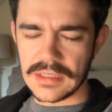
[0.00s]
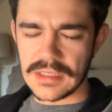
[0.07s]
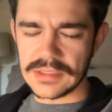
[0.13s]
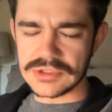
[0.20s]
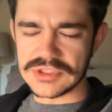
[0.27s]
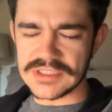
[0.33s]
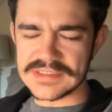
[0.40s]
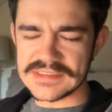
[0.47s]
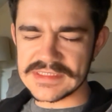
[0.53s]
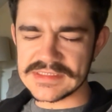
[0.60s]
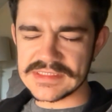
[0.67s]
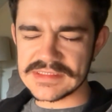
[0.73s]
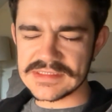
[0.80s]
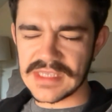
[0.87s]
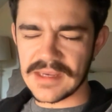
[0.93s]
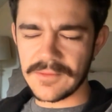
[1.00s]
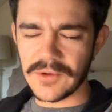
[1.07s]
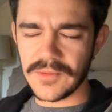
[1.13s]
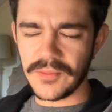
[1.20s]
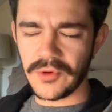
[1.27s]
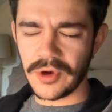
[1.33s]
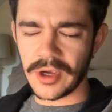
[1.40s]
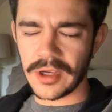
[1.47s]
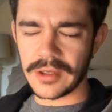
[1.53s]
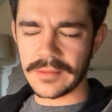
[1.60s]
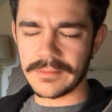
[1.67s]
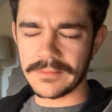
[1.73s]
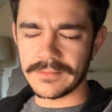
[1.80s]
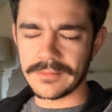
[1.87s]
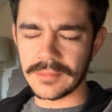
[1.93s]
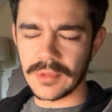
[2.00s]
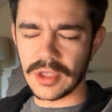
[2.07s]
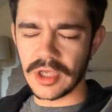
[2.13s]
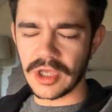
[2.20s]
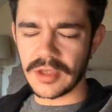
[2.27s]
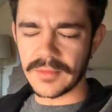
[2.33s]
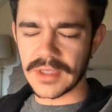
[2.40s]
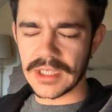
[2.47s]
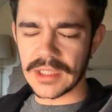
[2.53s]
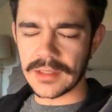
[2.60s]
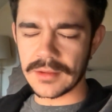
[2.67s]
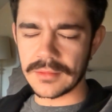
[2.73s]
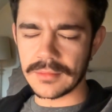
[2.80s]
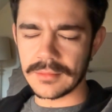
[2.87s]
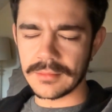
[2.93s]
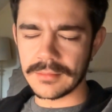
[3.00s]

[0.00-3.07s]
In Jesus' name we pray. Amen.